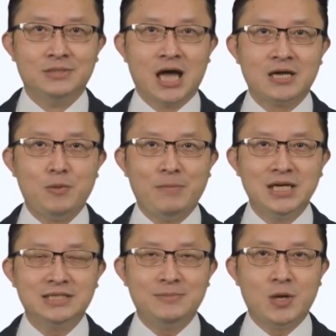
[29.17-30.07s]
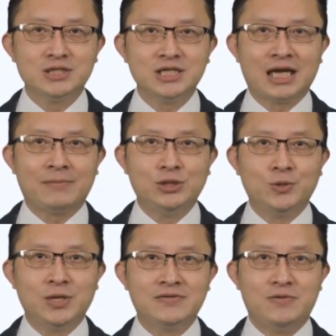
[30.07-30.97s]
Condo B is launching at
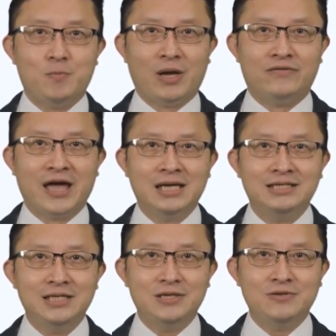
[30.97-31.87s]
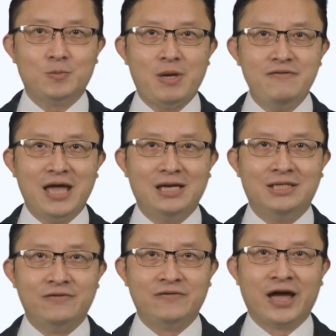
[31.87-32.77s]
between $3,000 to
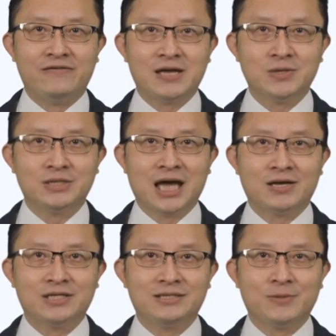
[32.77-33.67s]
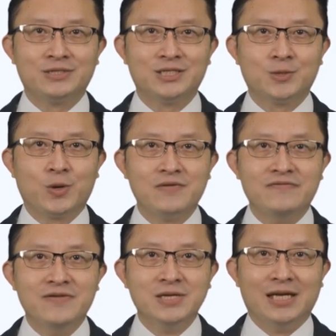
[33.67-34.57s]
$3,500 per
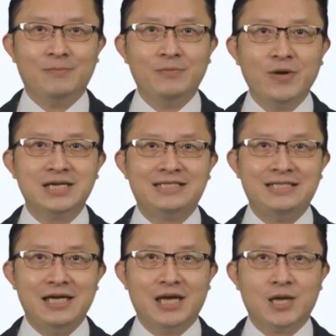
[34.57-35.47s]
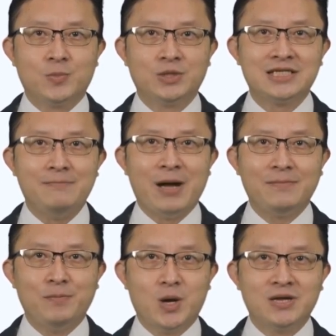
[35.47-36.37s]
square foot in price, which is
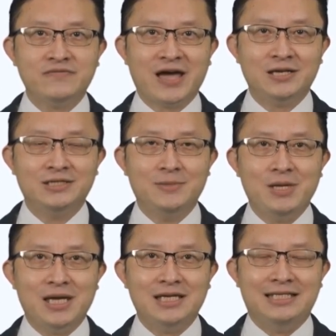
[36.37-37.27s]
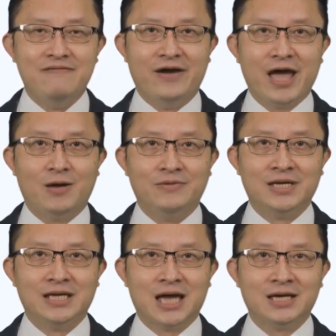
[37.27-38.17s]
about 1,000 PSF higher
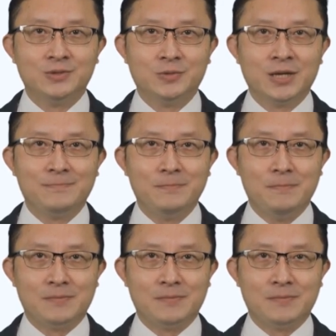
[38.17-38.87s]
than Condo A.